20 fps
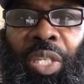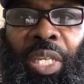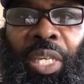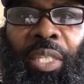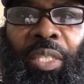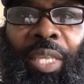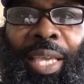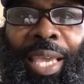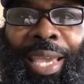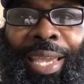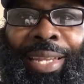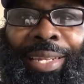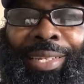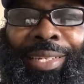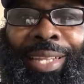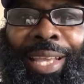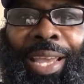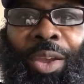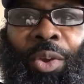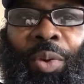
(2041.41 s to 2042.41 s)
He is
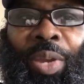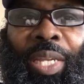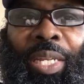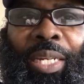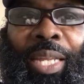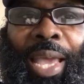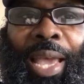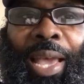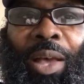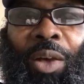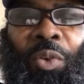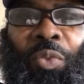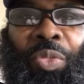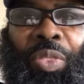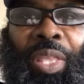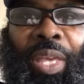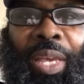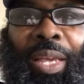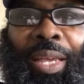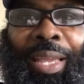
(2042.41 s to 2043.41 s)
tearing
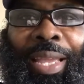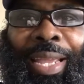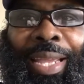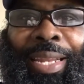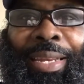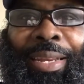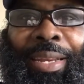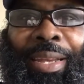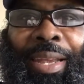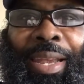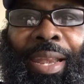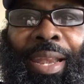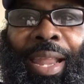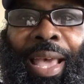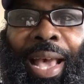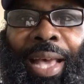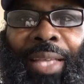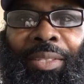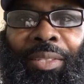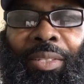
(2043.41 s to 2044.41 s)
down the
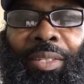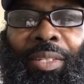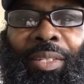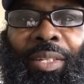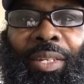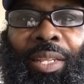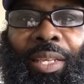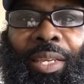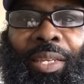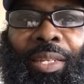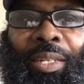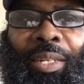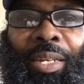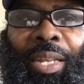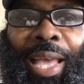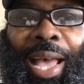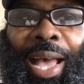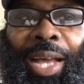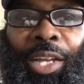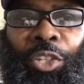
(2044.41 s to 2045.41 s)
Gnostic
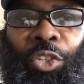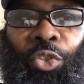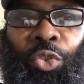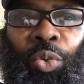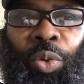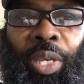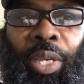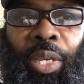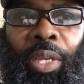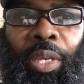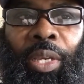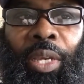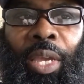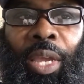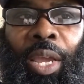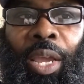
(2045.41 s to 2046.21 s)
doctrine